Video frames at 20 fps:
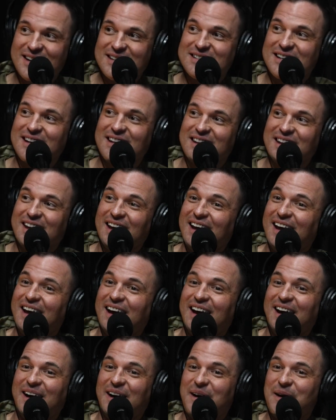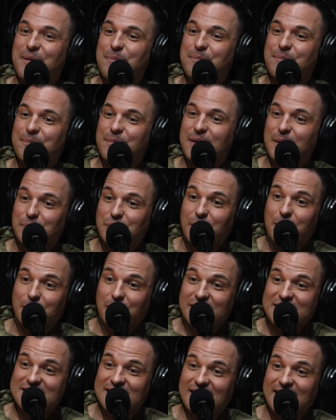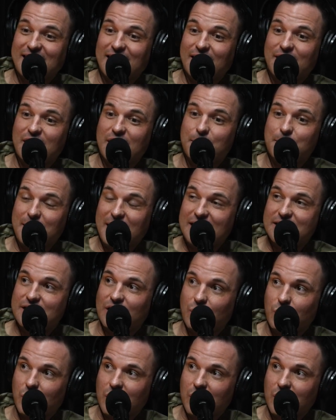I see the publicity and the amazing